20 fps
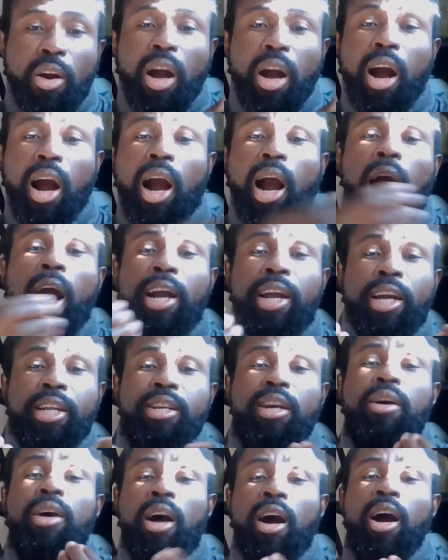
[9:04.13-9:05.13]
or, uh, or uh,
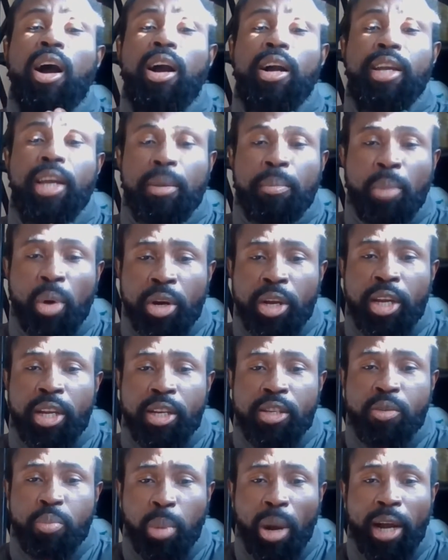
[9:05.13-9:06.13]
get get money
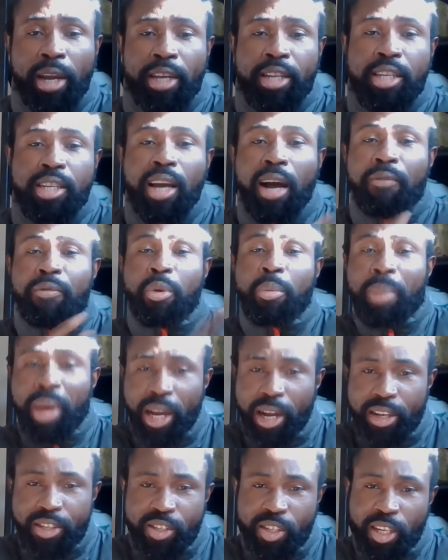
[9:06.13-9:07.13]
in his pocket, he have to
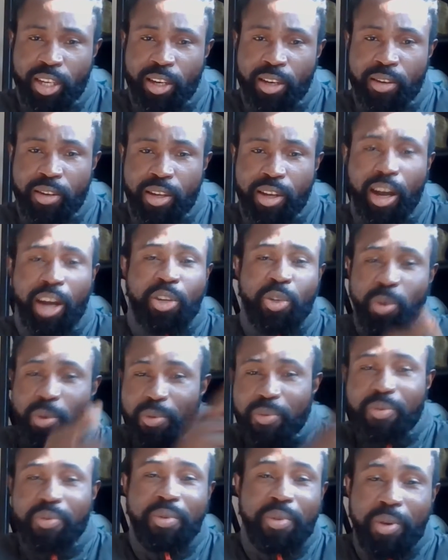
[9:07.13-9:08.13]
make a sale. I
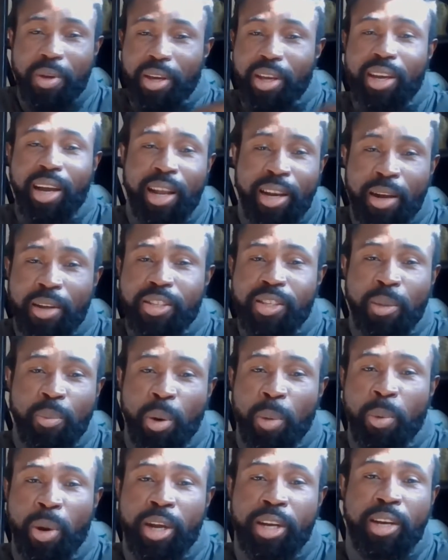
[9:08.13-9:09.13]
should you cannot
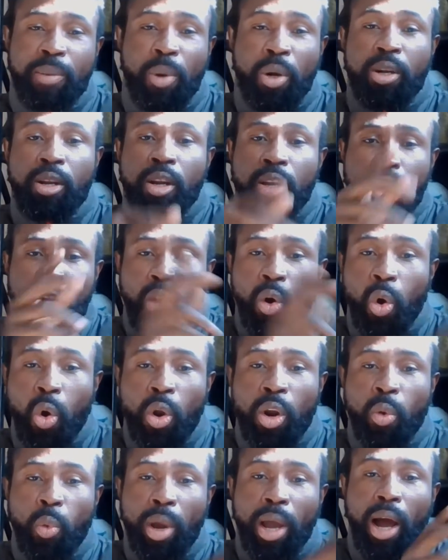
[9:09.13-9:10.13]
slip up right there. But the
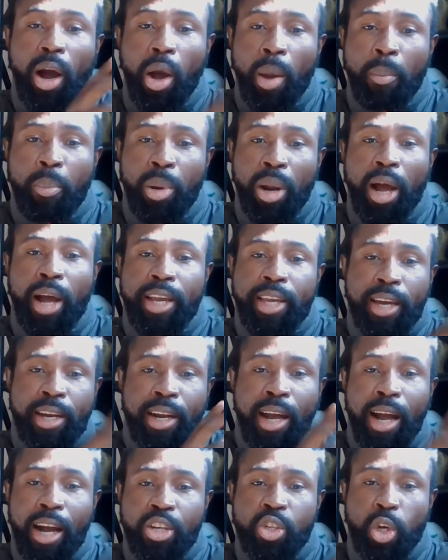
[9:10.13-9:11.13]
only way an employee
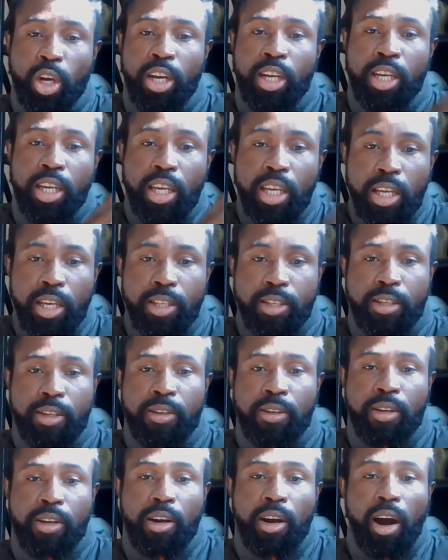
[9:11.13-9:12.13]
can actually eat
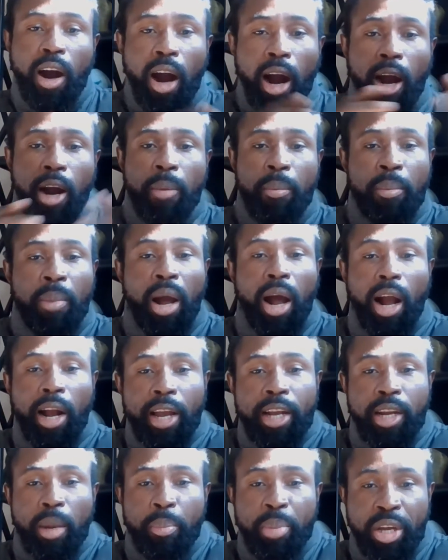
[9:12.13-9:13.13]
or I
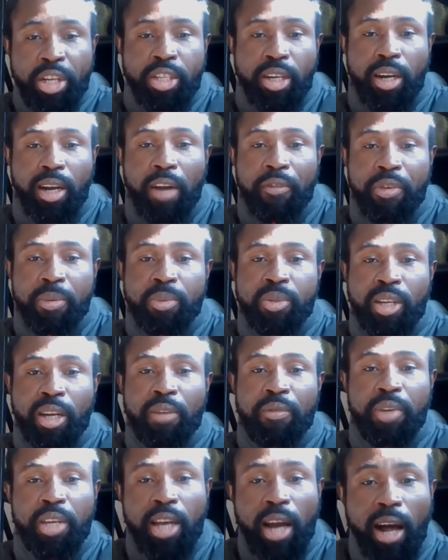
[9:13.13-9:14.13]
get a paycheck of
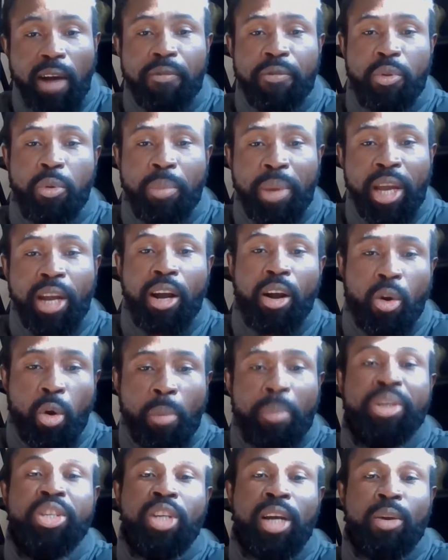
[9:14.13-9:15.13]
himself, he have to make a
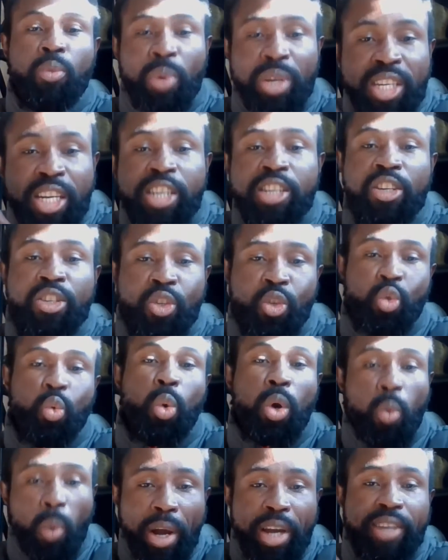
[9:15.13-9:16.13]
commission within the
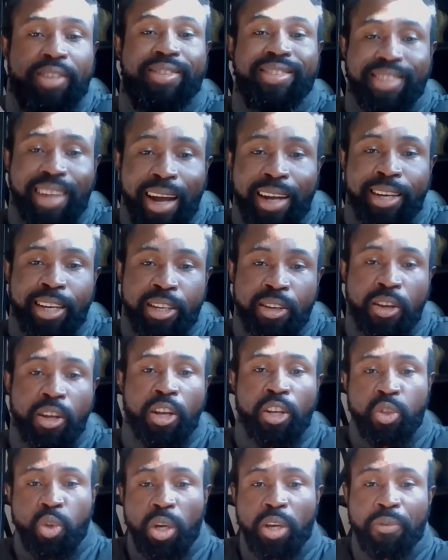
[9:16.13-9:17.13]
store where he's standing.
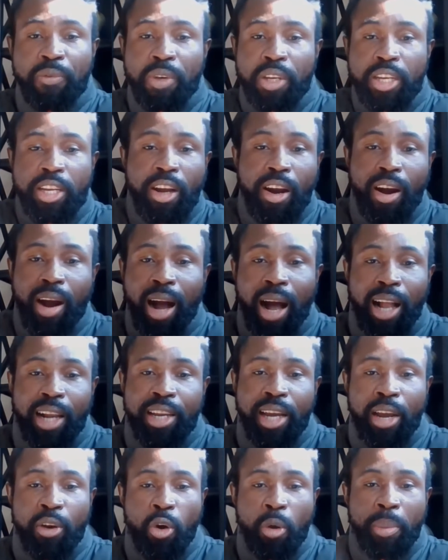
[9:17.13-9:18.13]
So if he there all
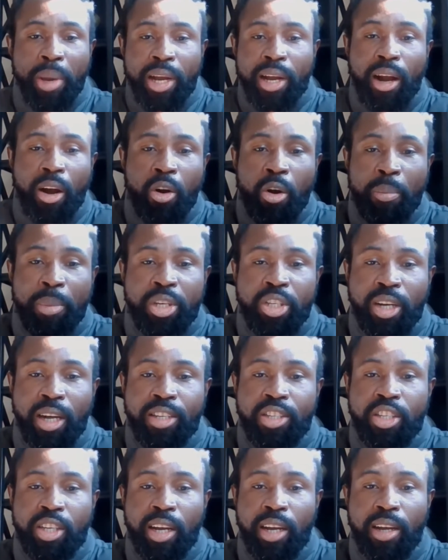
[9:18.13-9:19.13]
day and no make a
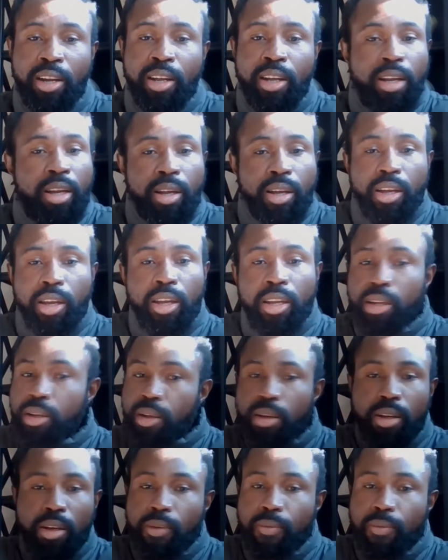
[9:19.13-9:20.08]
commission check, it,